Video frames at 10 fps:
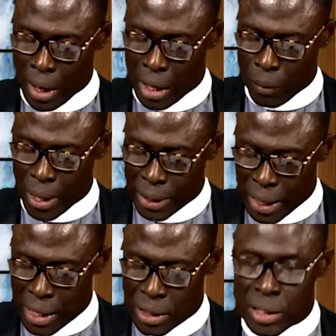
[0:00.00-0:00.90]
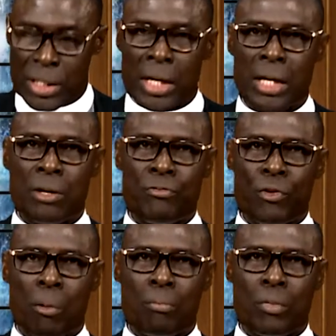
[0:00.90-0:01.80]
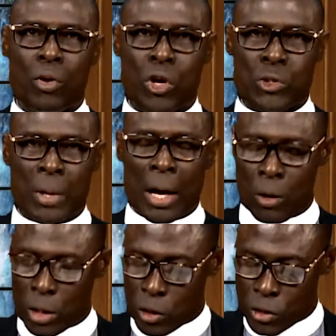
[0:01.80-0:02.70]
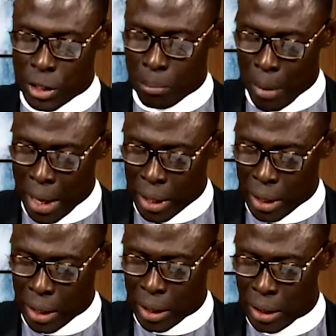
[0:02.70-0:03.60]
And our text is taken from Gospel According to Saint Mark,